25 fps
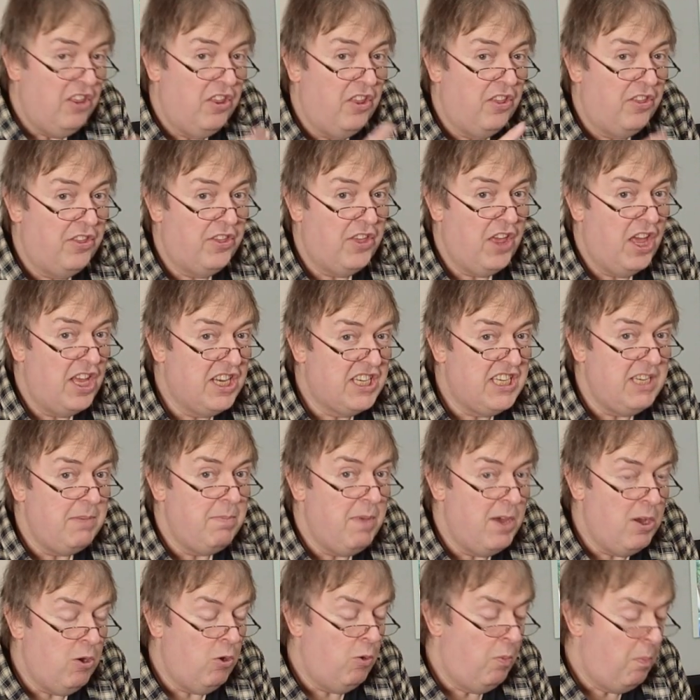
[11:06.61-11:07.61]
The
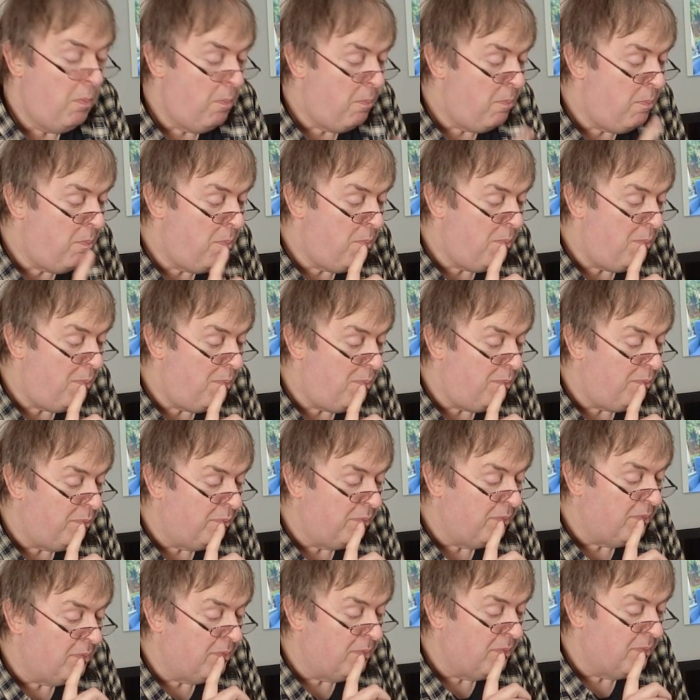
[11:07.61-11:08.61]
30mm,
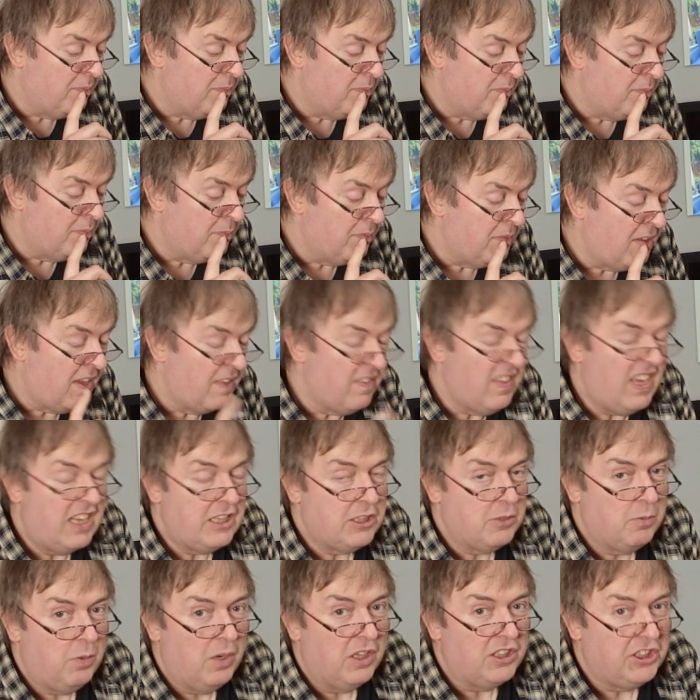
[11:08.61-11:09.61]

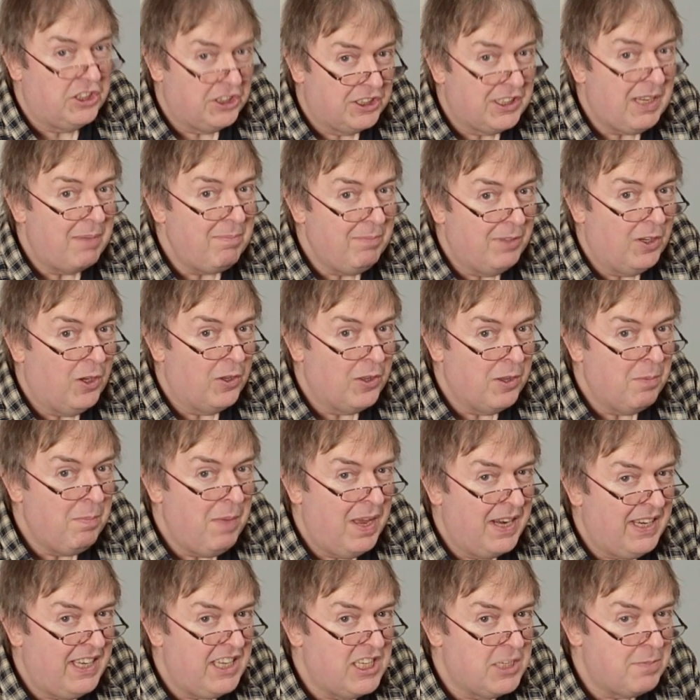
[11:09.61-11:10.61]
that's where I just haven't got the
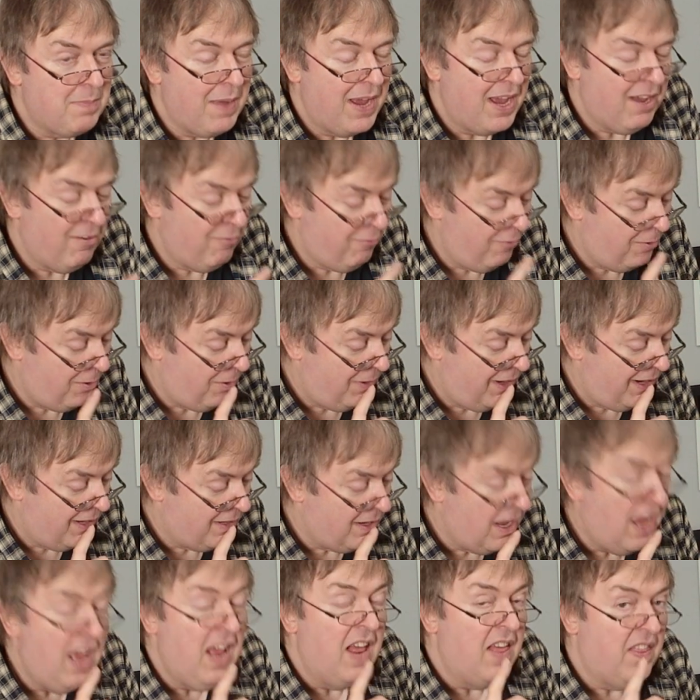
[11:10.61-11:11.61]
money spare for
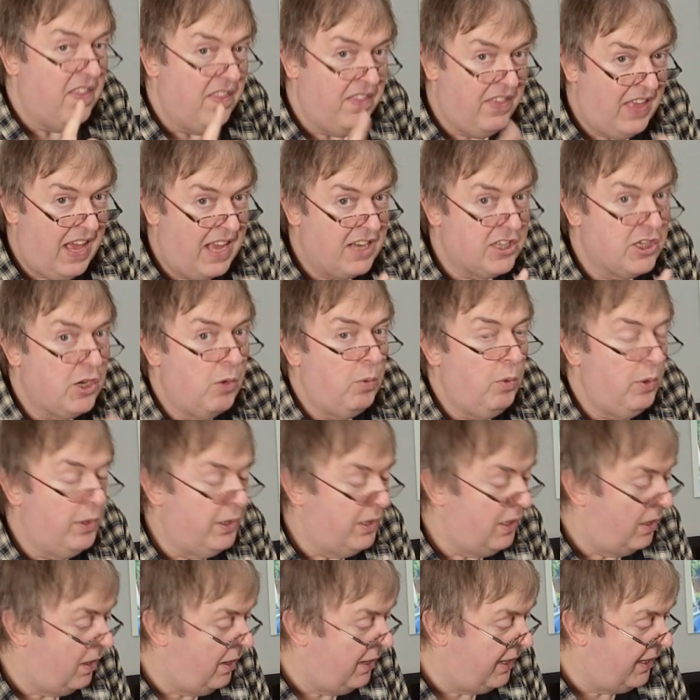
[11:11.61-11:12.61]
it. That I
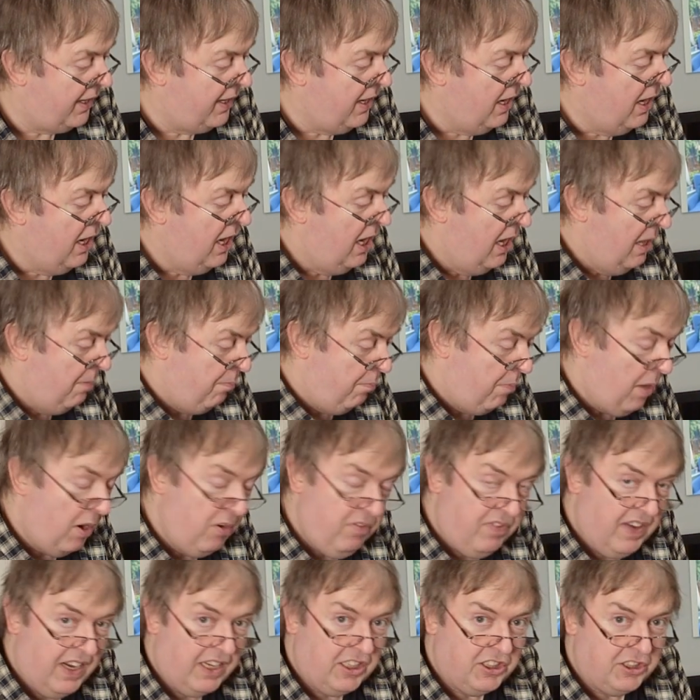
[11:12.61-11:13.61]
would like.
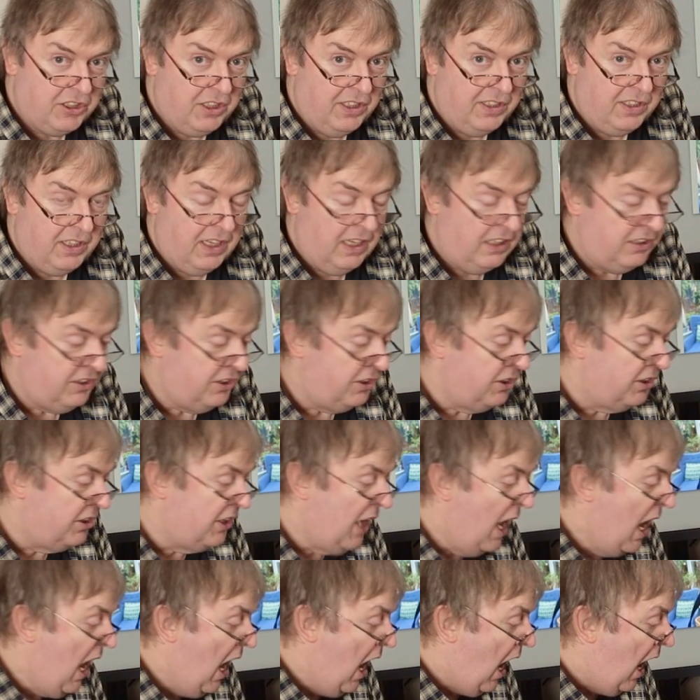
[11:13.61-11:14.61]
Both excellent
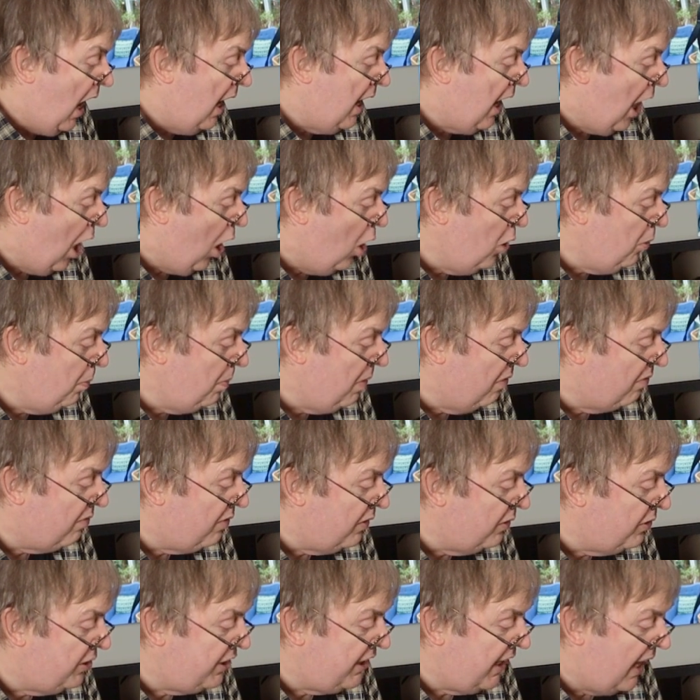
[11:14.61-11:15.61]
lenses. I hope that
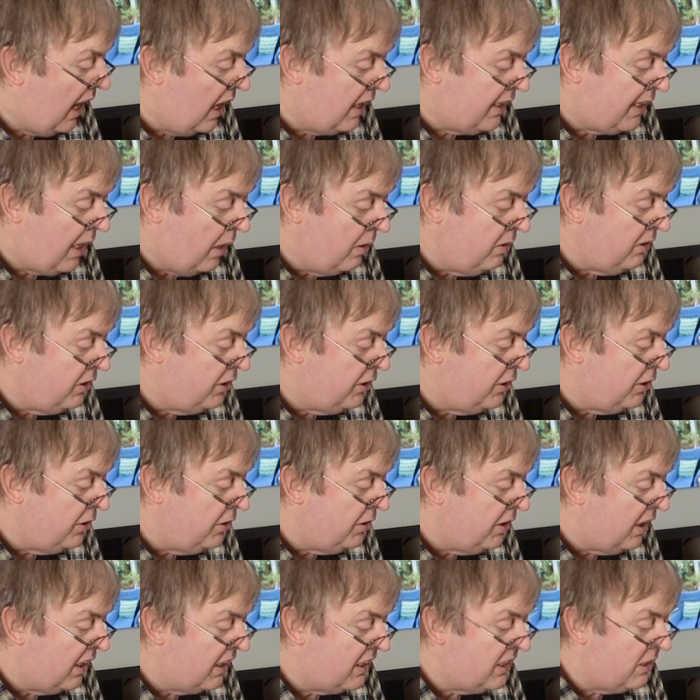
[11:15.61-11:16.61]
Fuji are going
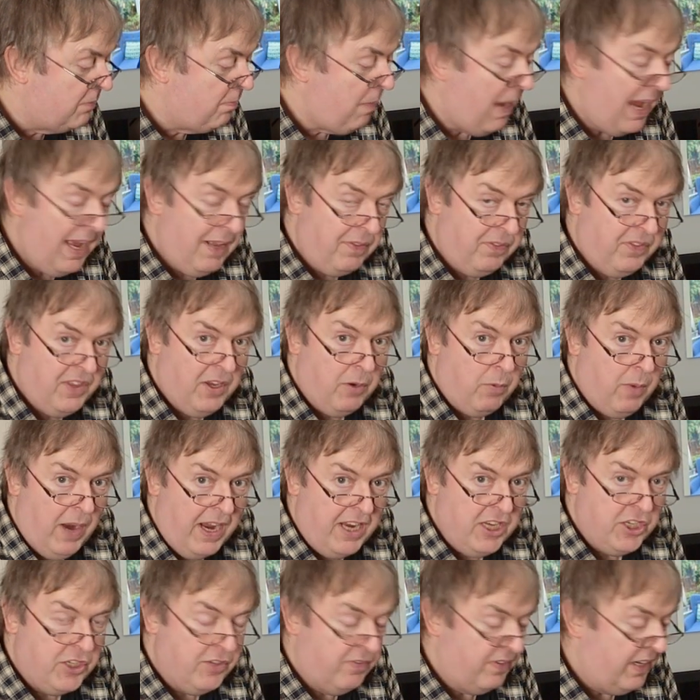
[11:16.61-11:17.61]
to expand their
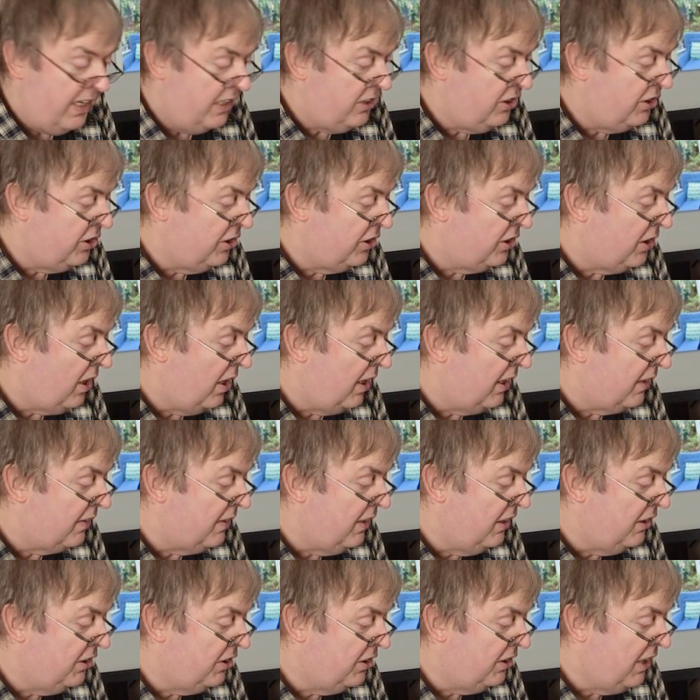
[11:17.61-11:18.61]
range of lenses like
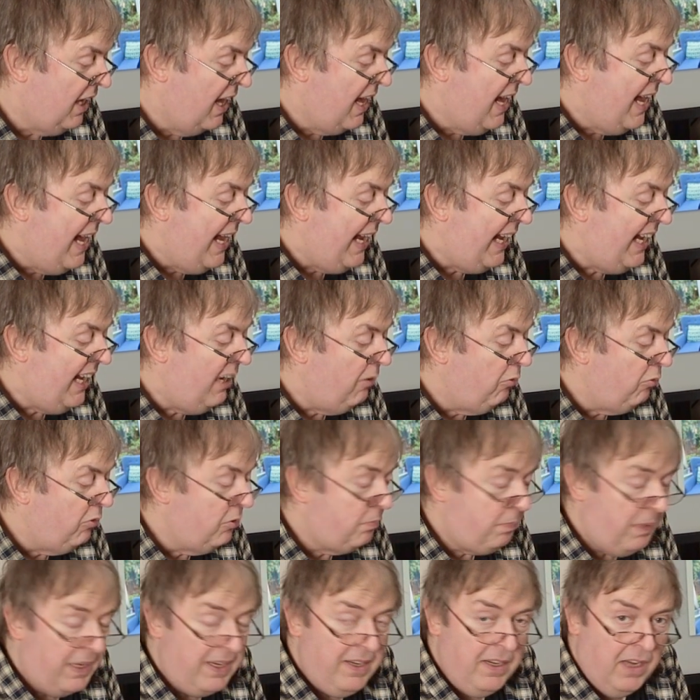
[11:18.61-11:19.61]
this. It
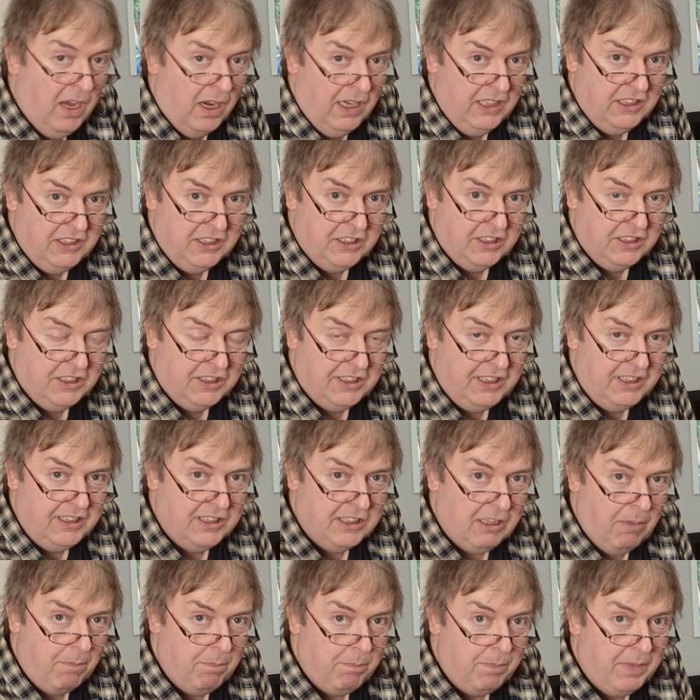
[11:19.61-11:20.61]
would be nice to see
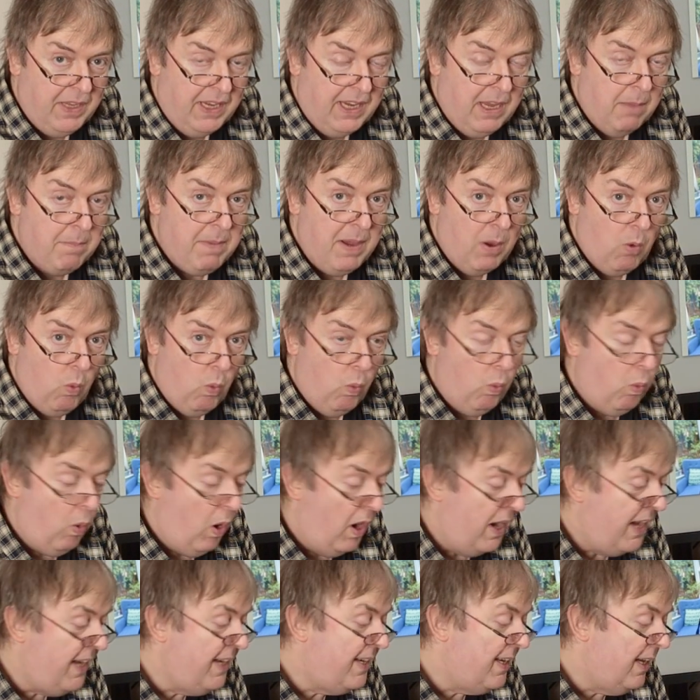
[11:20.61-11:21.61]
something a bit
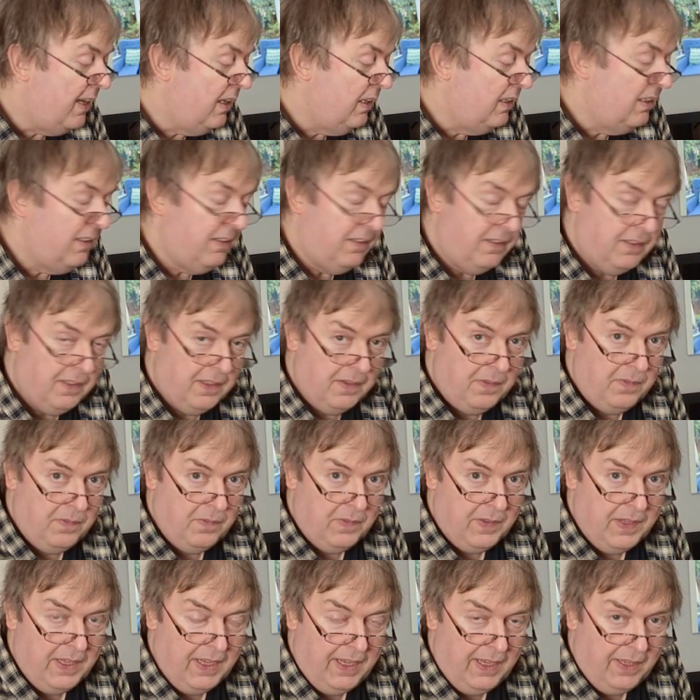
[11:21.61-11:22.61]
wider
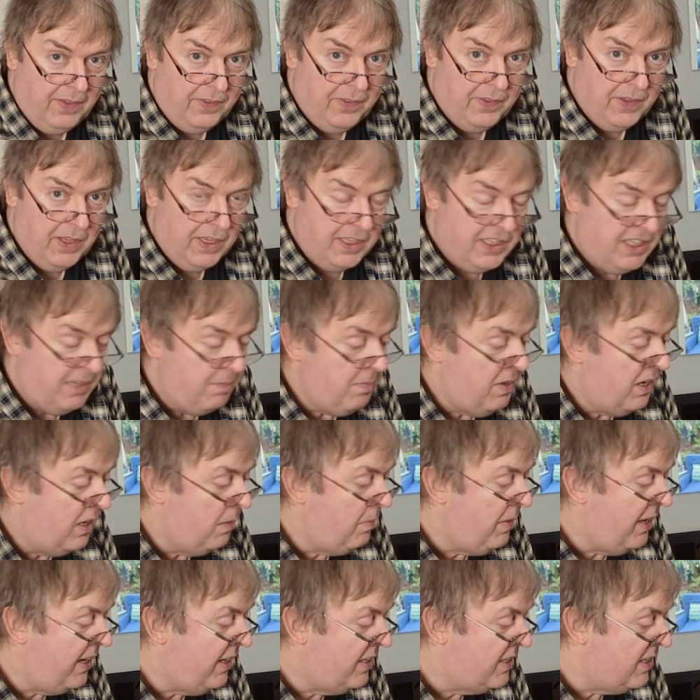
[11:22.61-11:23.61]
than the
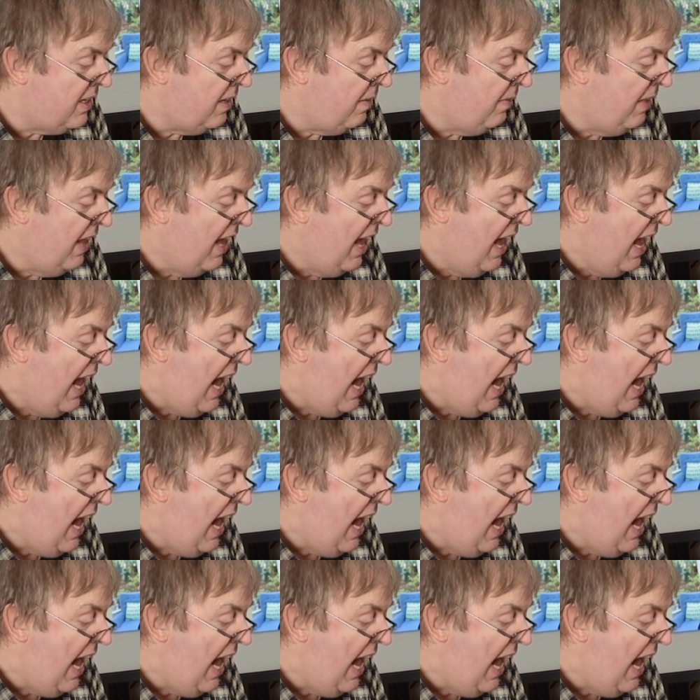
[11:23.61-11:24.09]
30mm.